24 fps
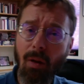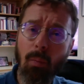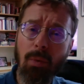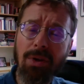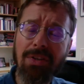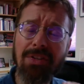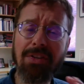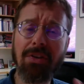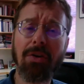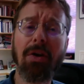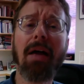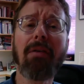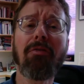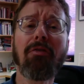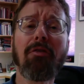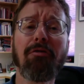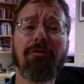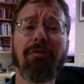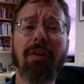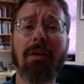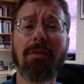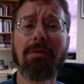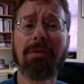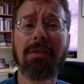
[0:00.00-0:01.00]
We still haven't
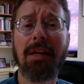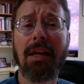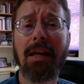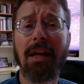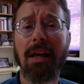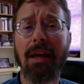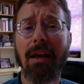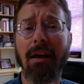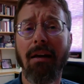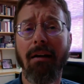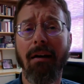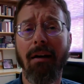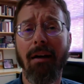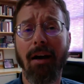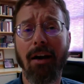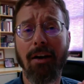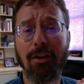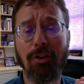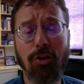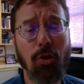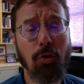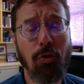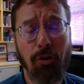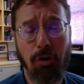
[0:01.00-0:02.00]
found
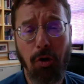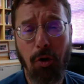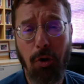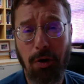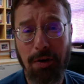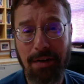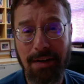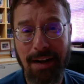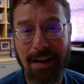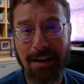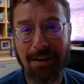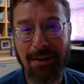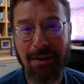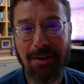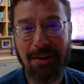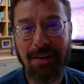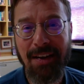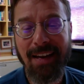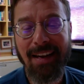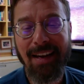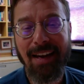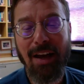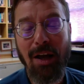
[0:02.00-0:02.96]
a youth coordinator,